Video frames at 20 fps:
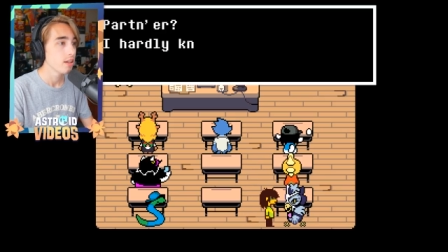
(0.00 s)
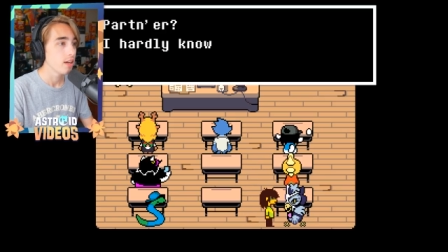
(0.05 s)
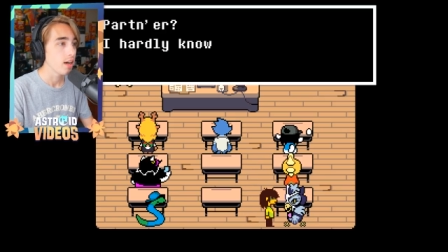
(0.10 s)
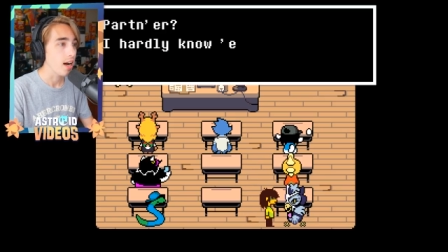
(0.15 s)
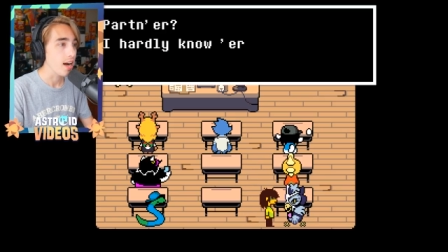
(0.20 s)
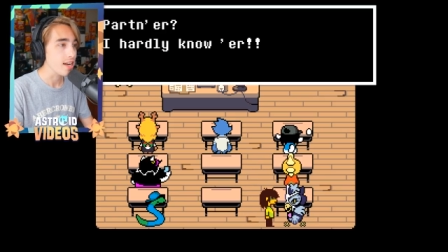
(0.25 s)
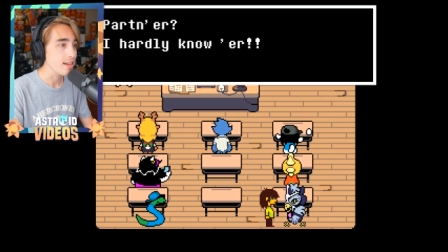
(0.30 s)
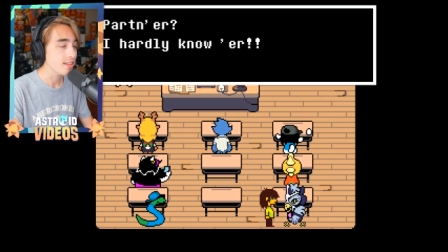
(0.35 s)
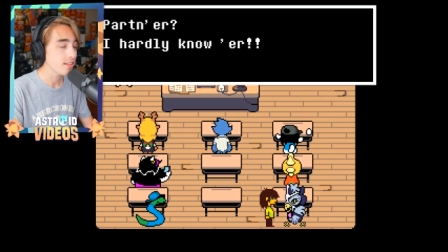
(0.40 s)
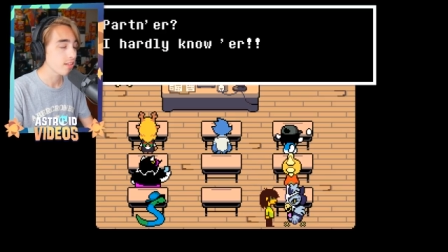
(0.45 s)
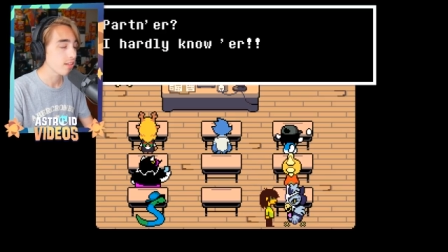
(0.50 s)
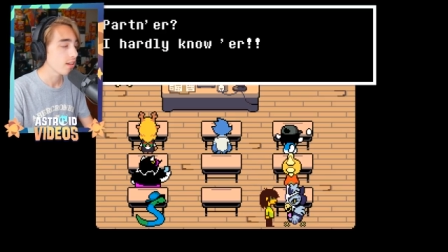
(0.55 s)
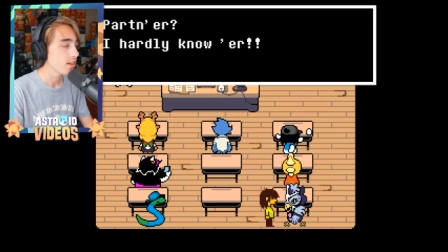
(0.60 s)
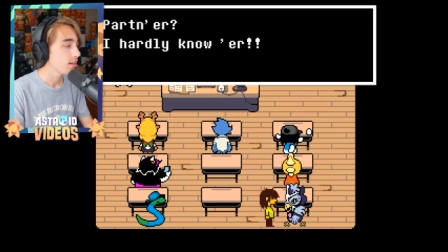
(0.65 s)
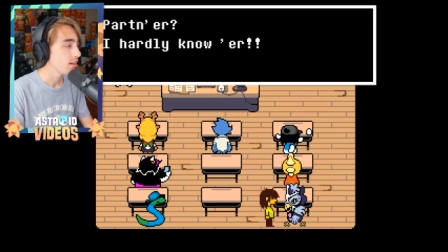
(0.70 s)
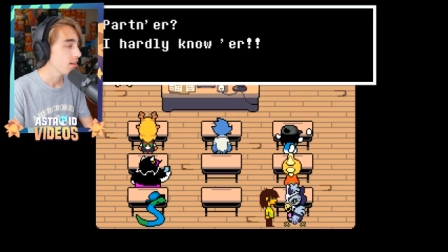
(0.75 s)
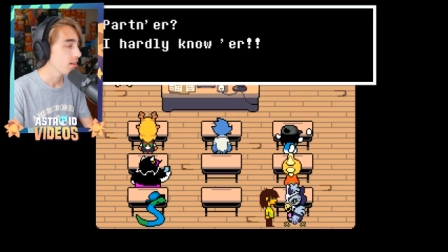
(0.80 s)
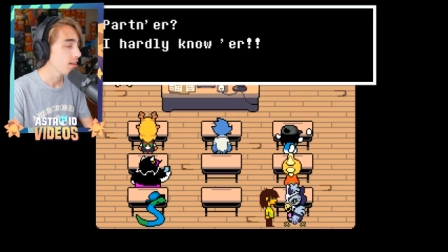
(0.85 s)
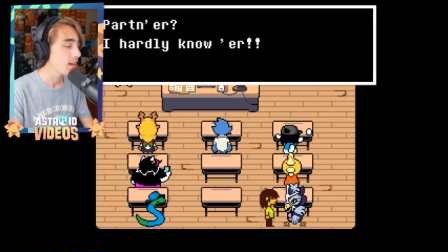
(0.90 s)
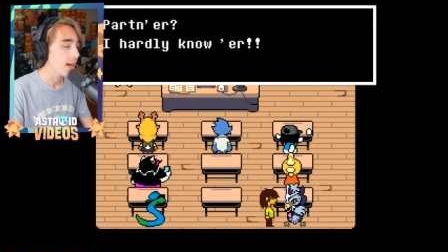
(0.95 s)
Iced?
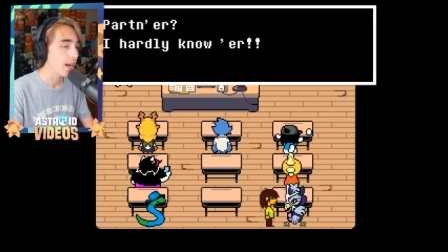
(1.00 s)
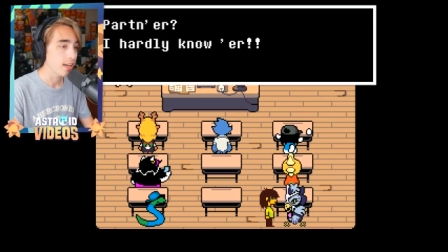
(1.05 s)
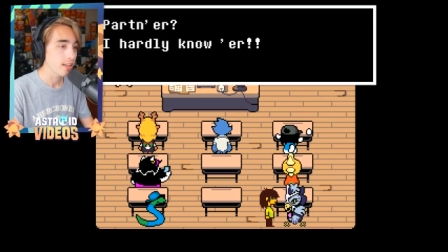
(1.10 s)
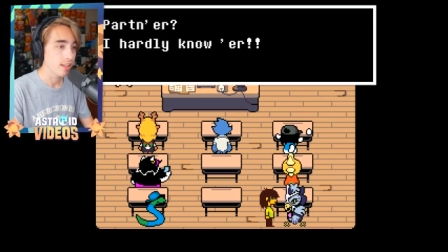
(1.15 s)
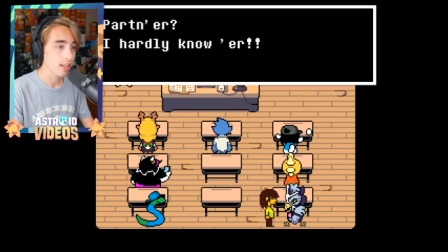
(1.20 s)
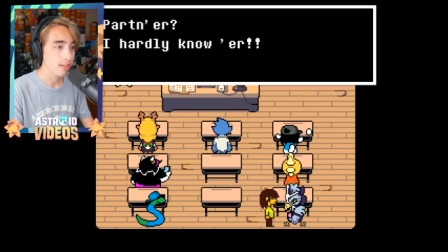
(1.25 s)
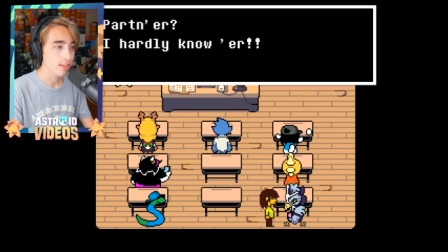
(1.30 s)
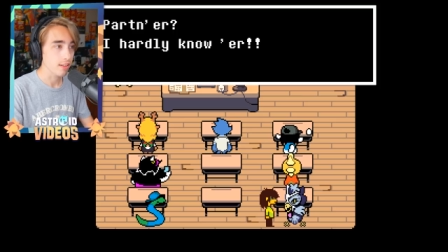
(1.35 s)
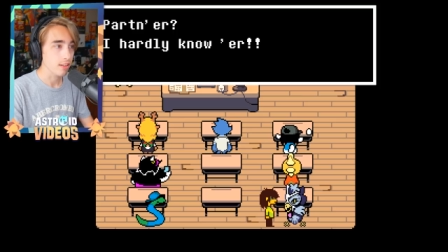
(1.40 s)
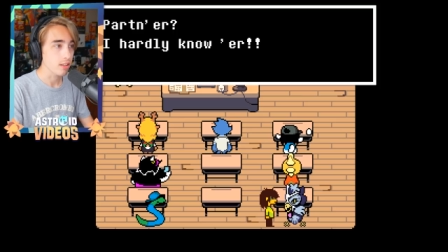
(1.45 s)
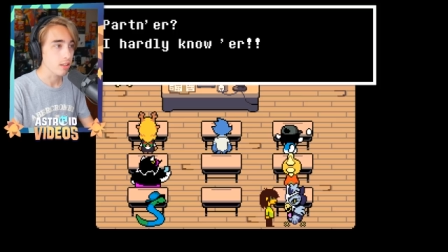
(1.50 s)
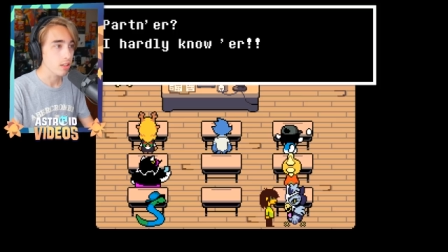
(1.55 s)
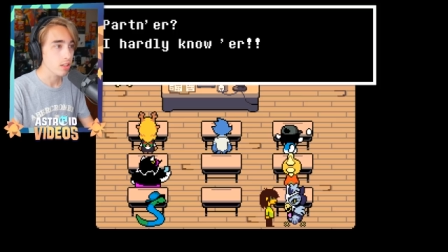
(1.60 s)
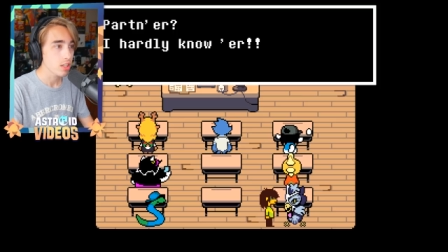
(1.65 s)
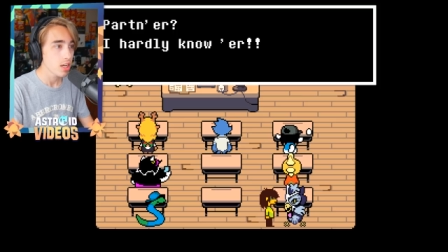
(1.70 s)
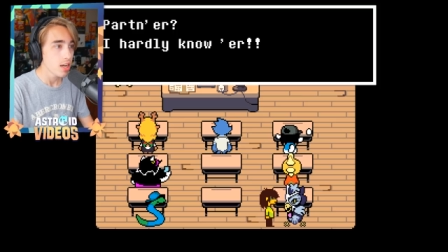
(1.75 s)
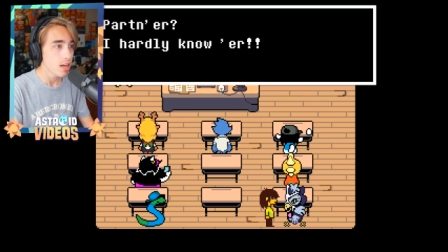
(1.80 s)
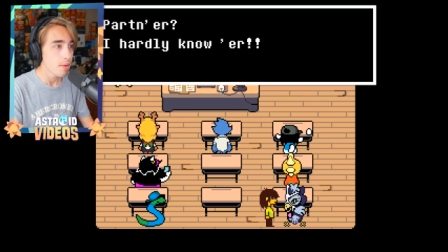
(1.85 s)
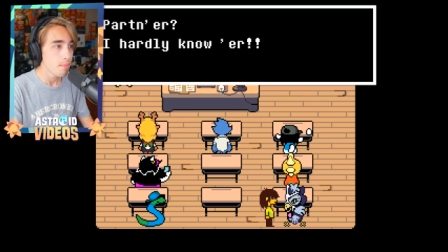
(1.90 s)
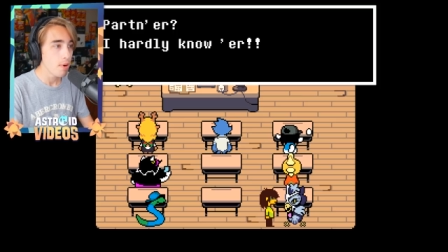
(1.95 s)
Yeah, that's English.
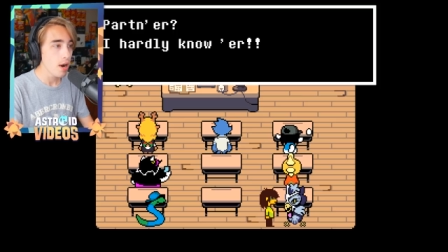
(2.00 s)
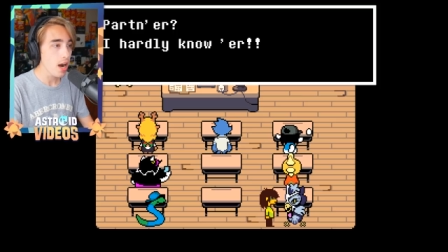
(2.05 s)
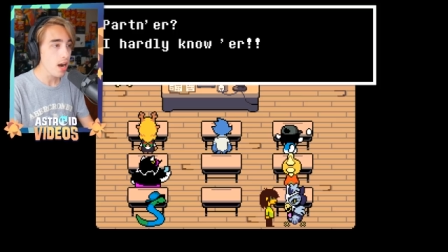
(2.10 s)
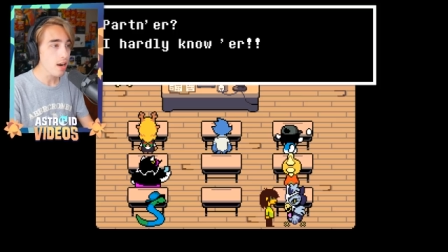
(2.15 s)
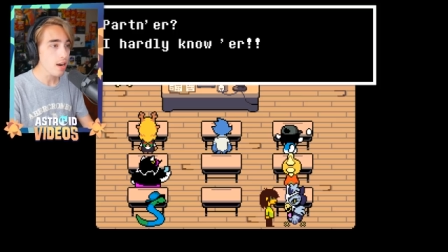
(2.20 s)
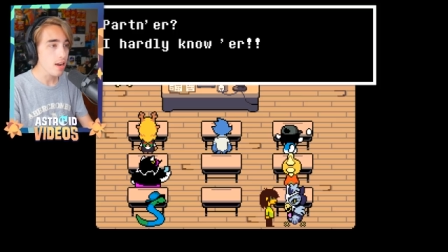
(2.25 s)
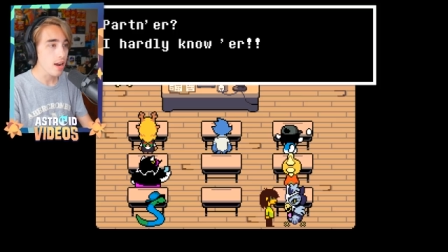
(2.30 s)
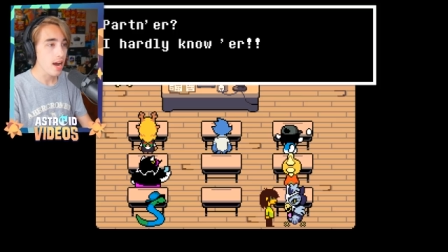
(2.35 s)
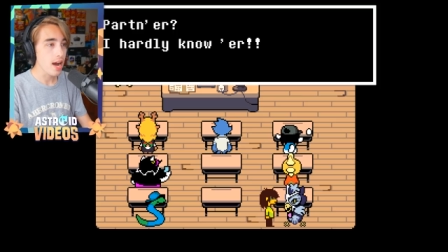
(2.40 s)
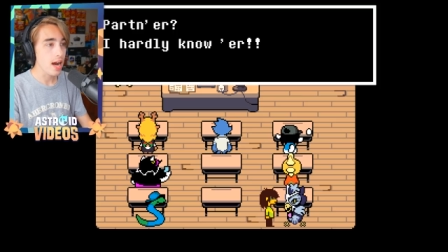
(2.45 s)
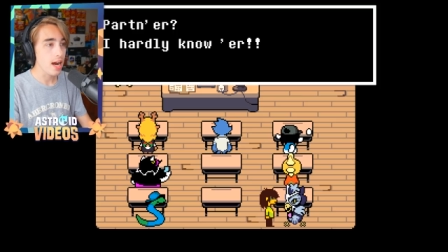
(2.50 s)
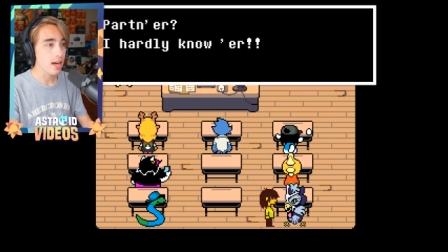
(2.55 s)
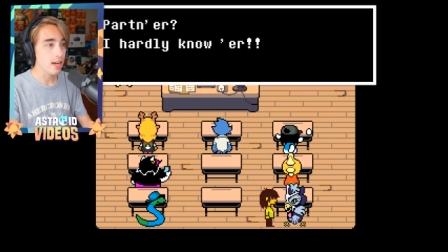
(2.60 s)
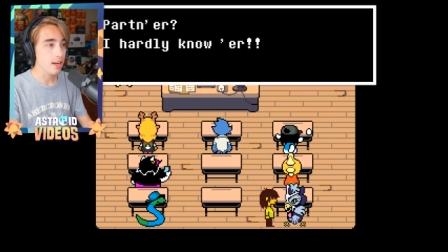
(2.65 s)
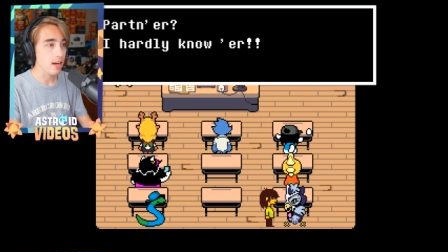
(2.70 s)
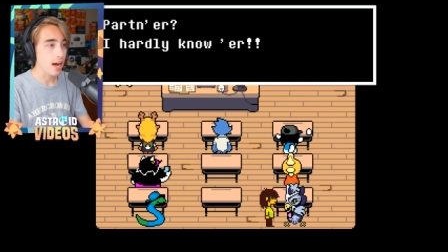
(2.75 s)
Partner, I,